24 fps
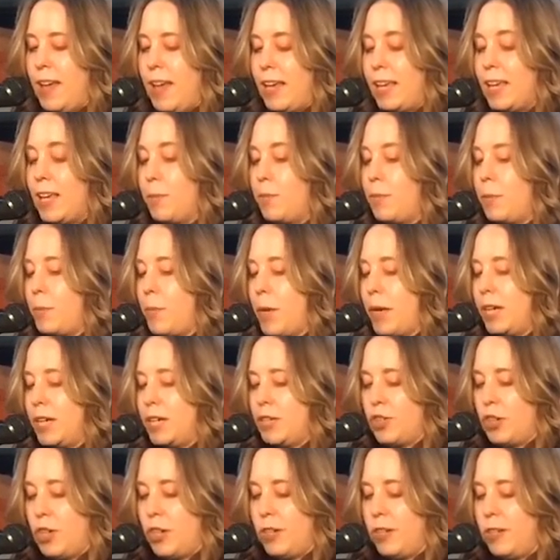I keep a money
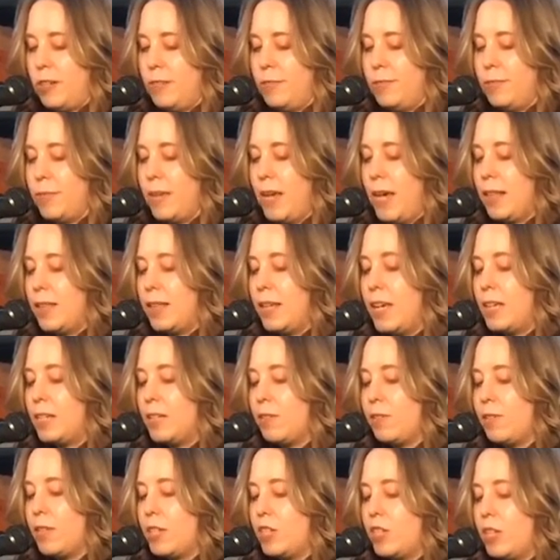journal. At the end
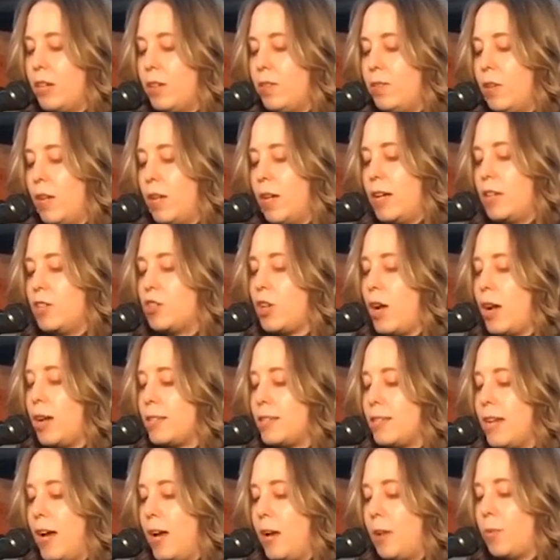of each evening, I jot
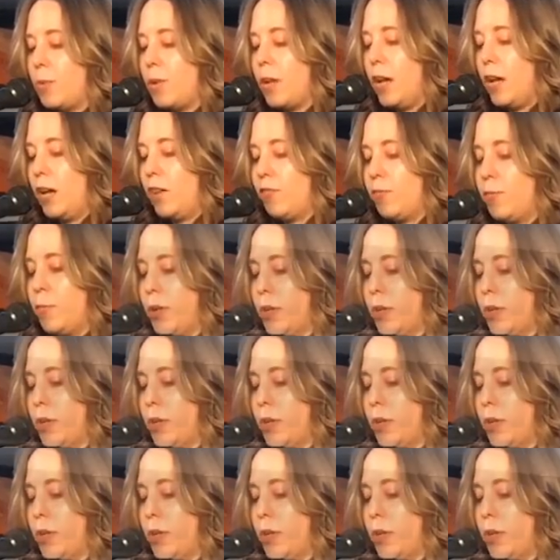down what I have